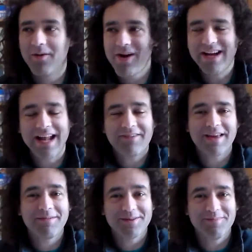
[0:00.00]
And why did it have
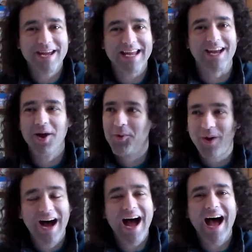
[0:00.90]
to happen to me?
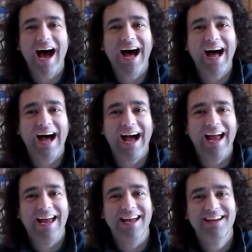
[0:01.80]

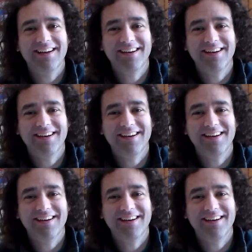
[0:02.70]
Why?